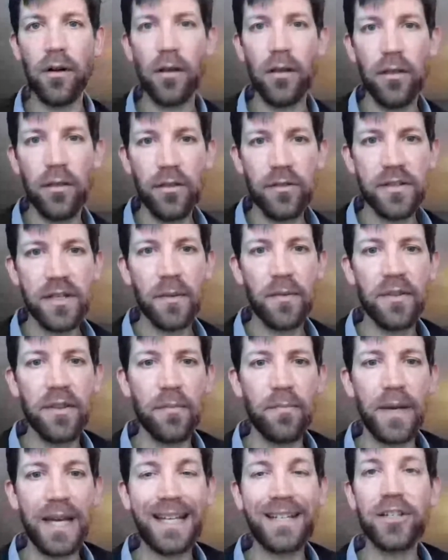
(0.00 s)
some of the
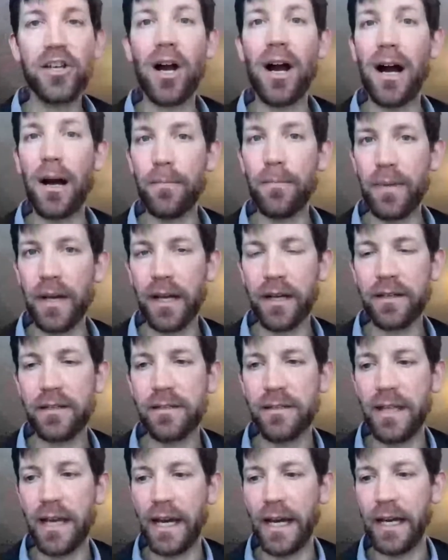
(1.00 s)
big
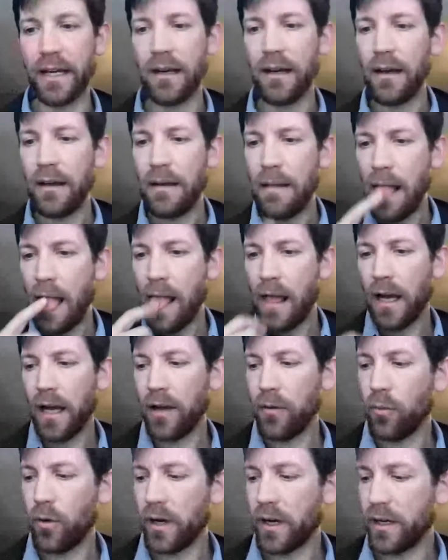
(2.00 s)
topics that
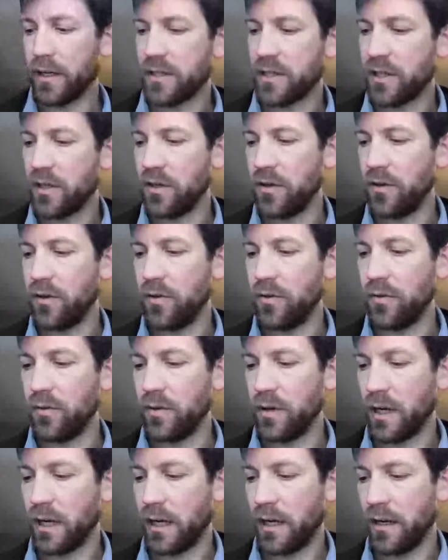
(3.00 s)
I wanted
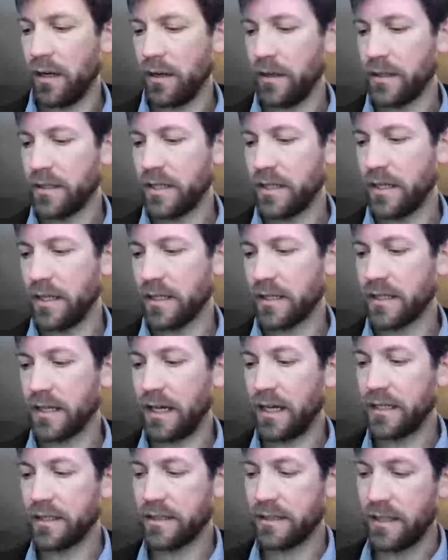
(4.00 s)
to
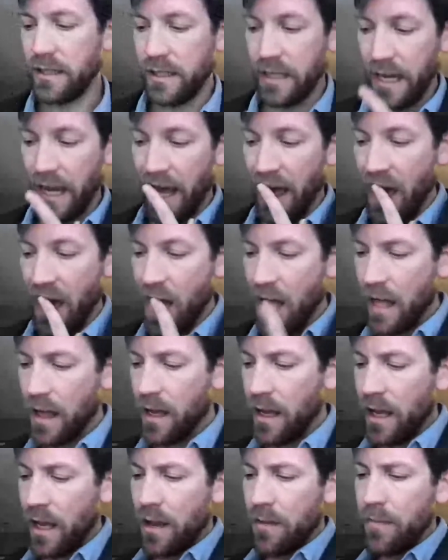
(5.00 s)
discuss today.
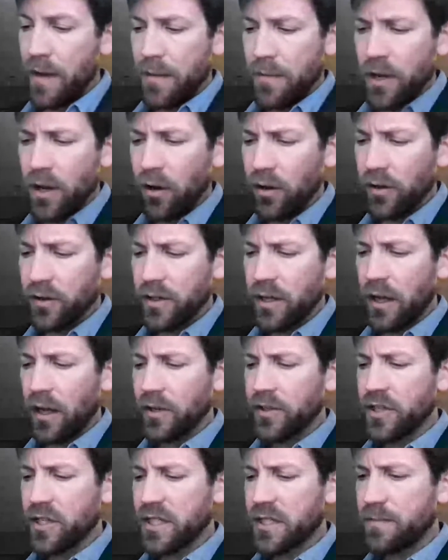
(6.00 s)
Maybe
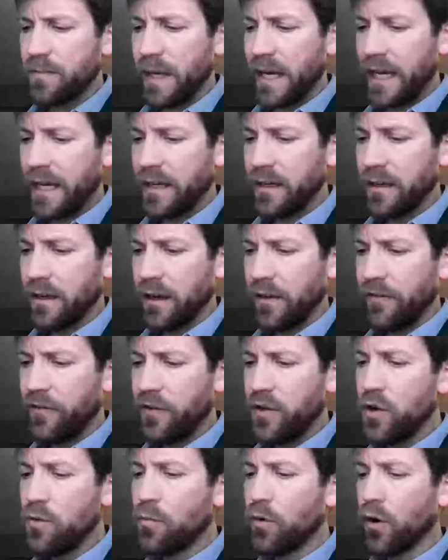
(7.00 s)
I'll just spend a
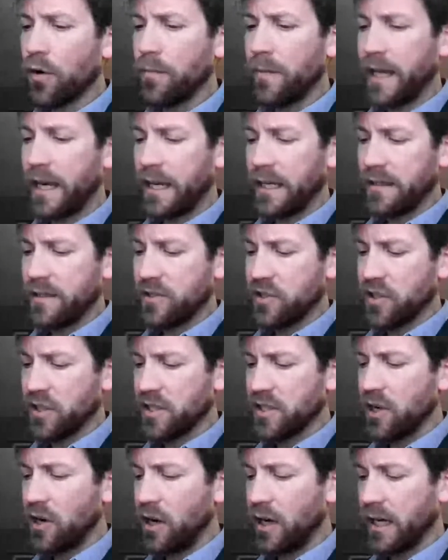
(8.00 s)
few more minutes
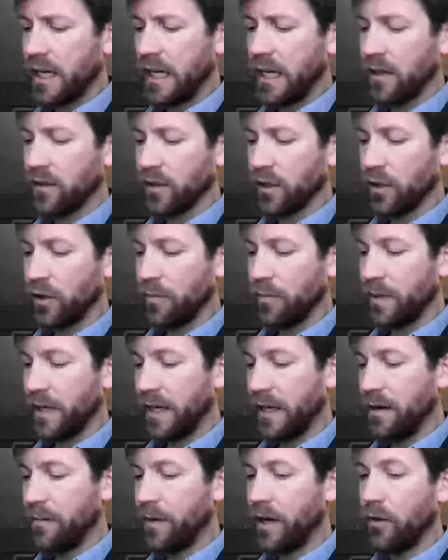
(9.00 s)
just talking a little
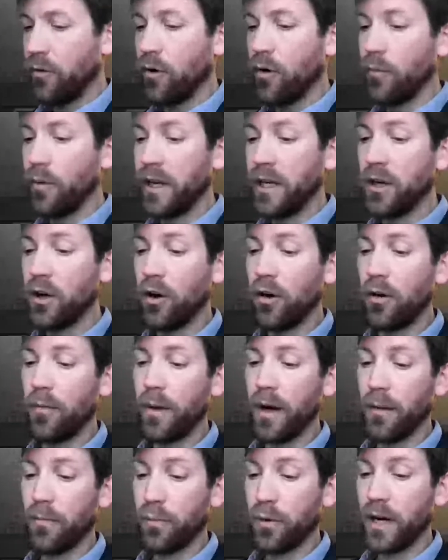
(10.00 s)
bit about what we know
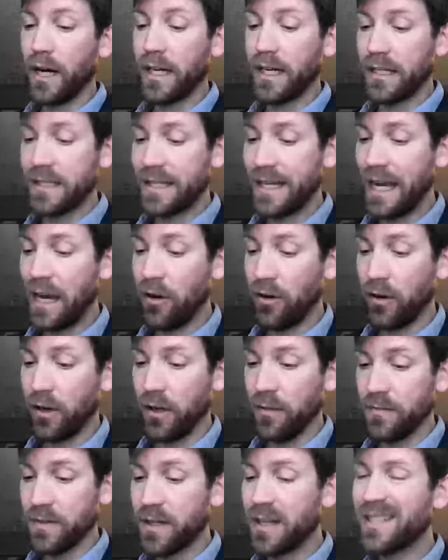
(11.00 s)
about pregnancy
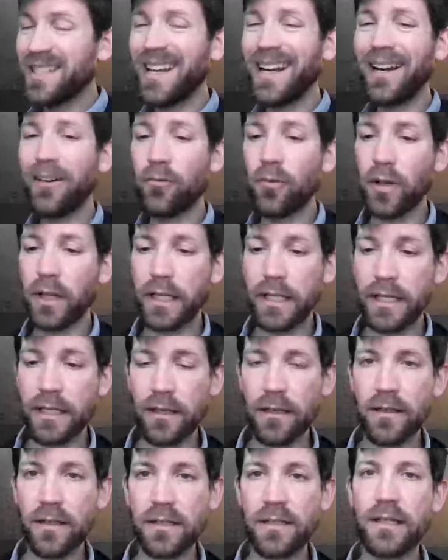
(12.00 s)
outcomes, because I didn't really
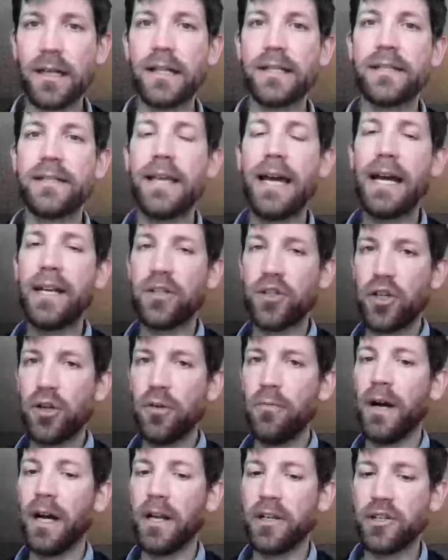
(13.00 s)
discuss that too
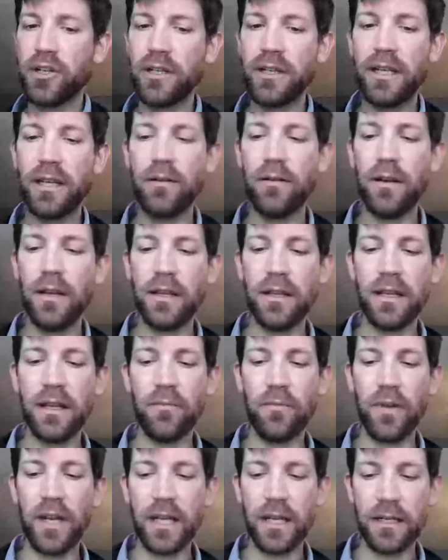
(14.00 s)
much, and
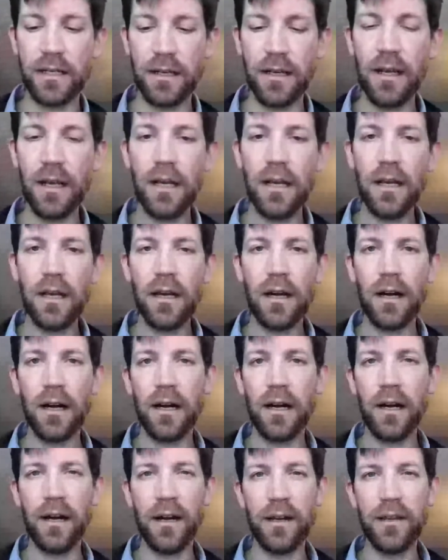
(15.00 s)
then we can
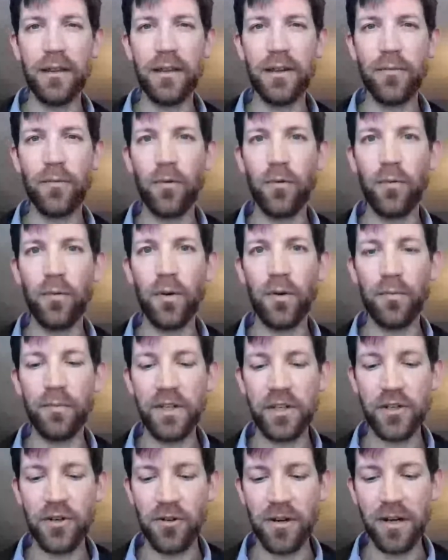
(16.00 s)
then we'll
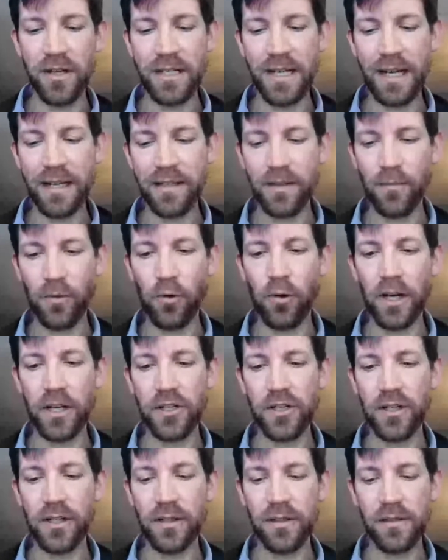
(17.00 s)
be sure to take some
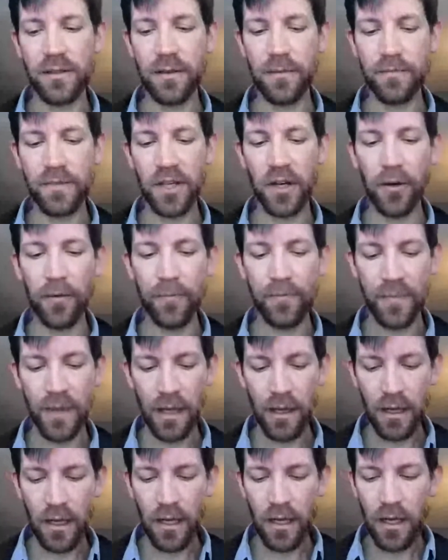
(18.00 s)
questions. So
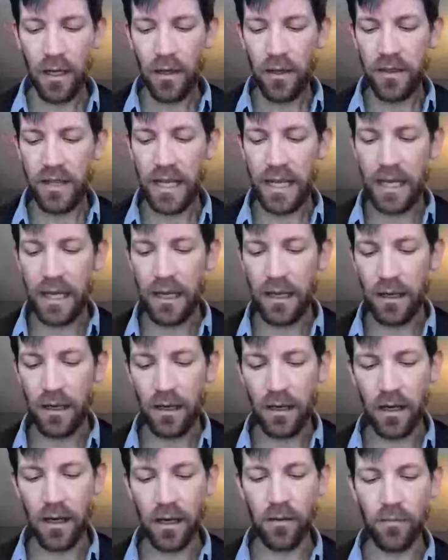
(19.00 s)

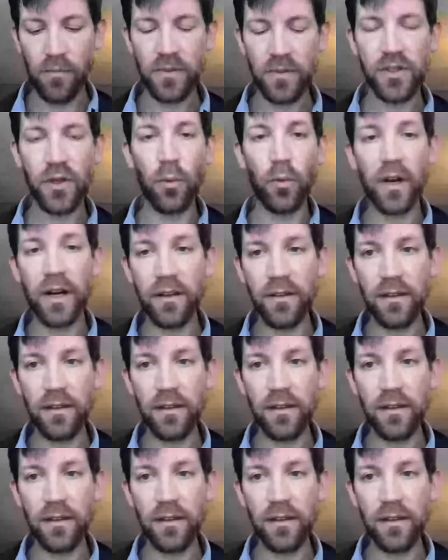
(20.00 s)
so one of the